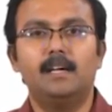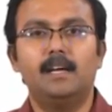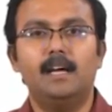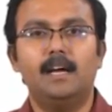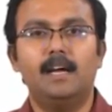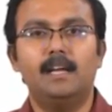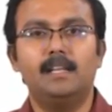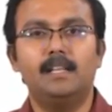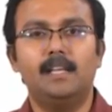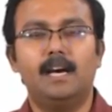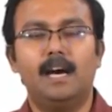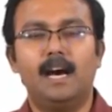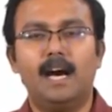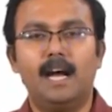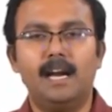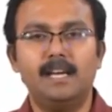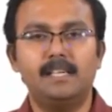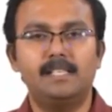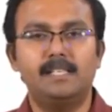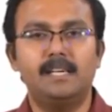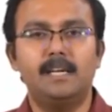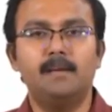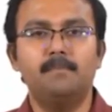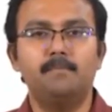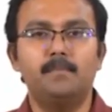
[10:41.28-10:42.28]
and the
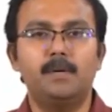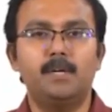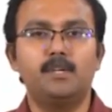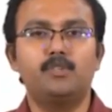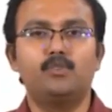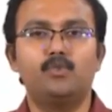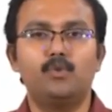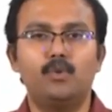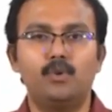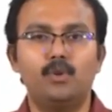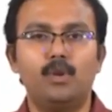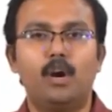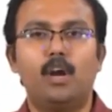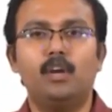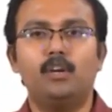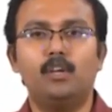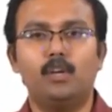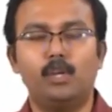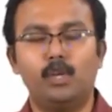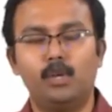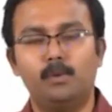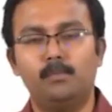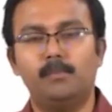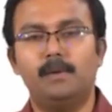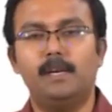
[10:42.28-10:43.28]
heart chambers do not
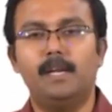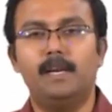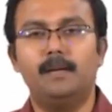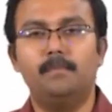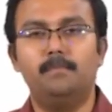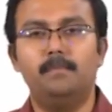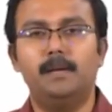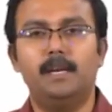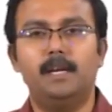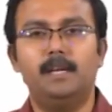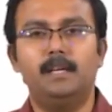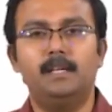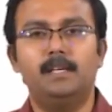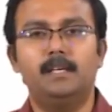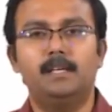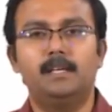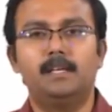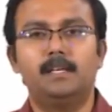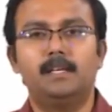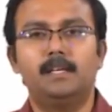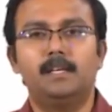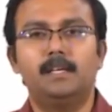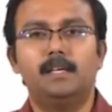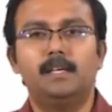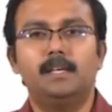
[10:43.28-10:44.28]
accumulate blood,
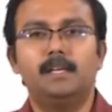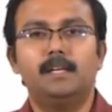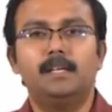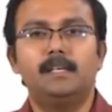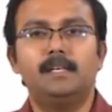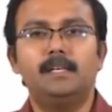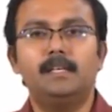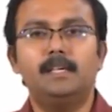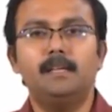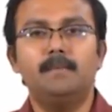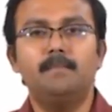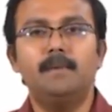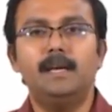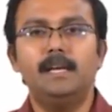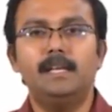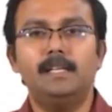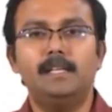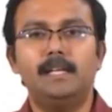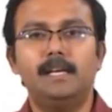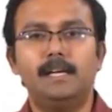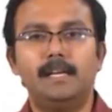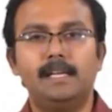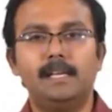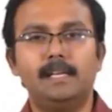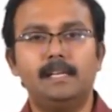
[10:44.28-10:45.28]
determine
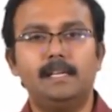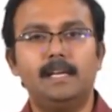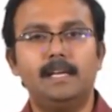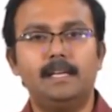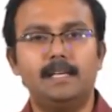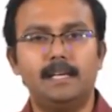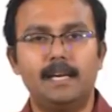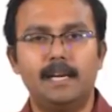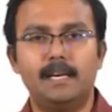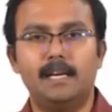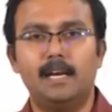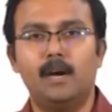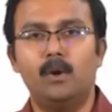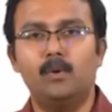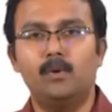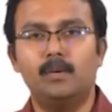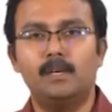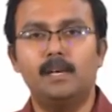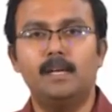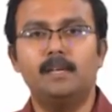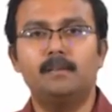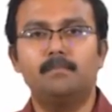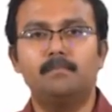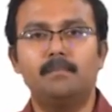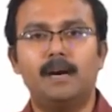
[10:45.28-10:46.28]
the inlet and
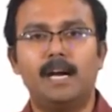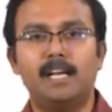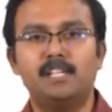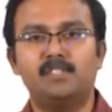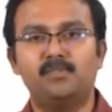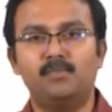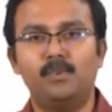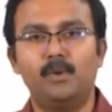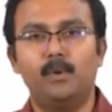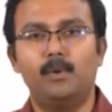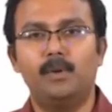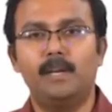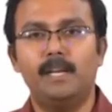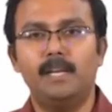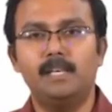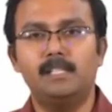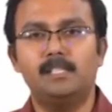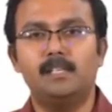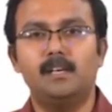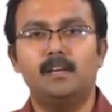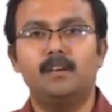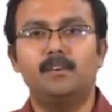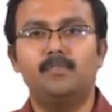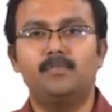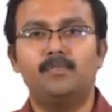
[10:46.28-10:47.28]
outlet mass flow
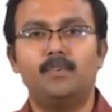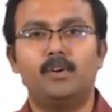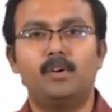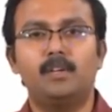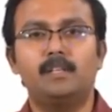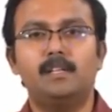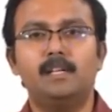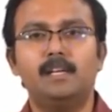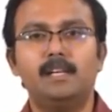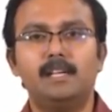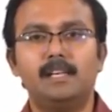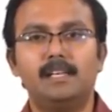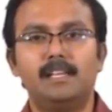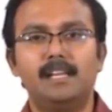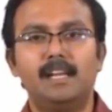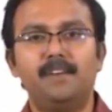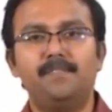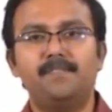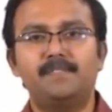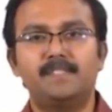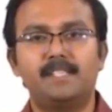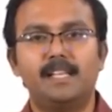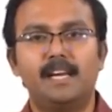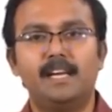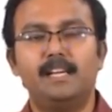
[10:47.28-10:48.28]
rates for the
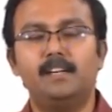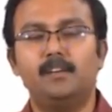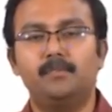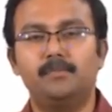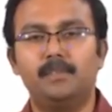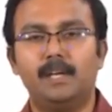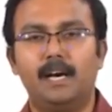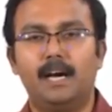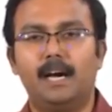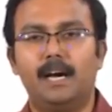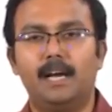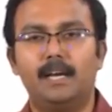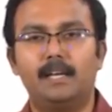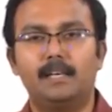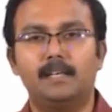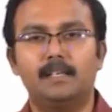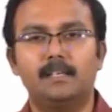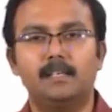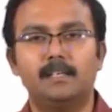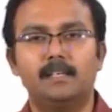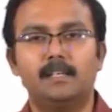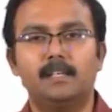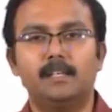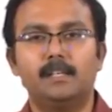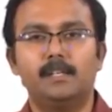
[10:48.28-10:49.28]
left side of the heart.
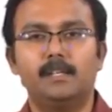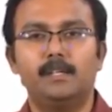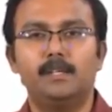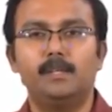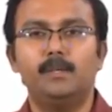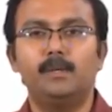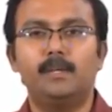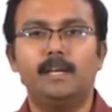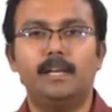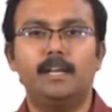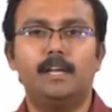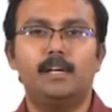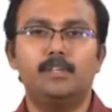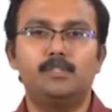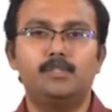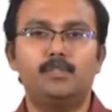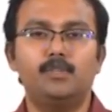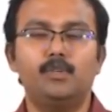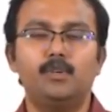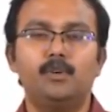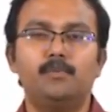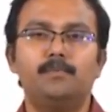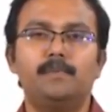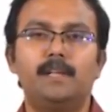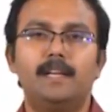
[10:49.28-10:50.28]
You can
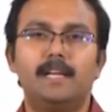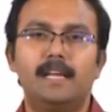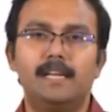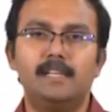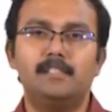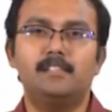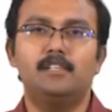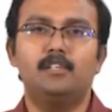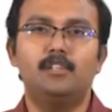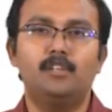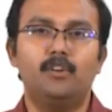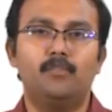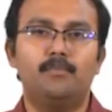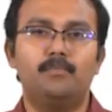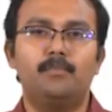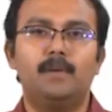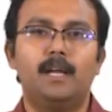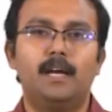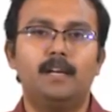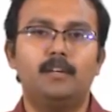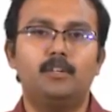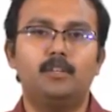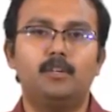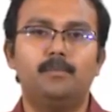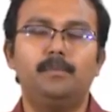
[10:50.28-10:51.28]
assume the density of
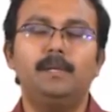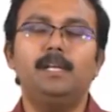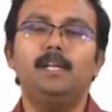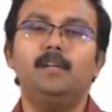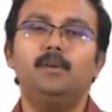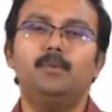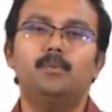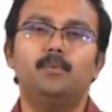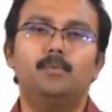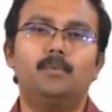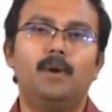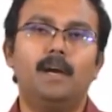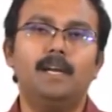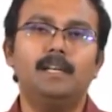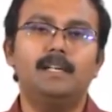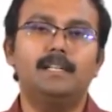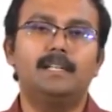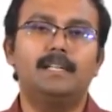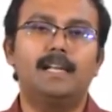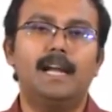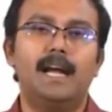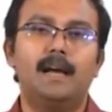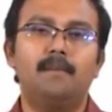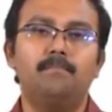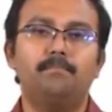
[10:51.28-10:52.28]
blood to be 1
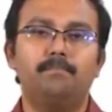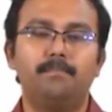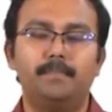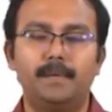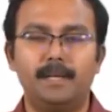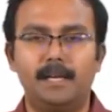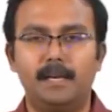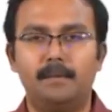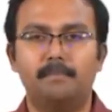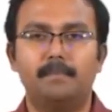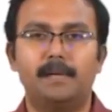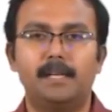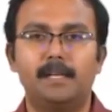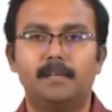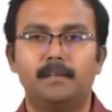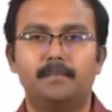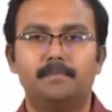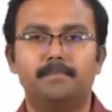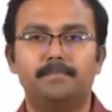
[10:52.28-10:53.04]
gram per ml.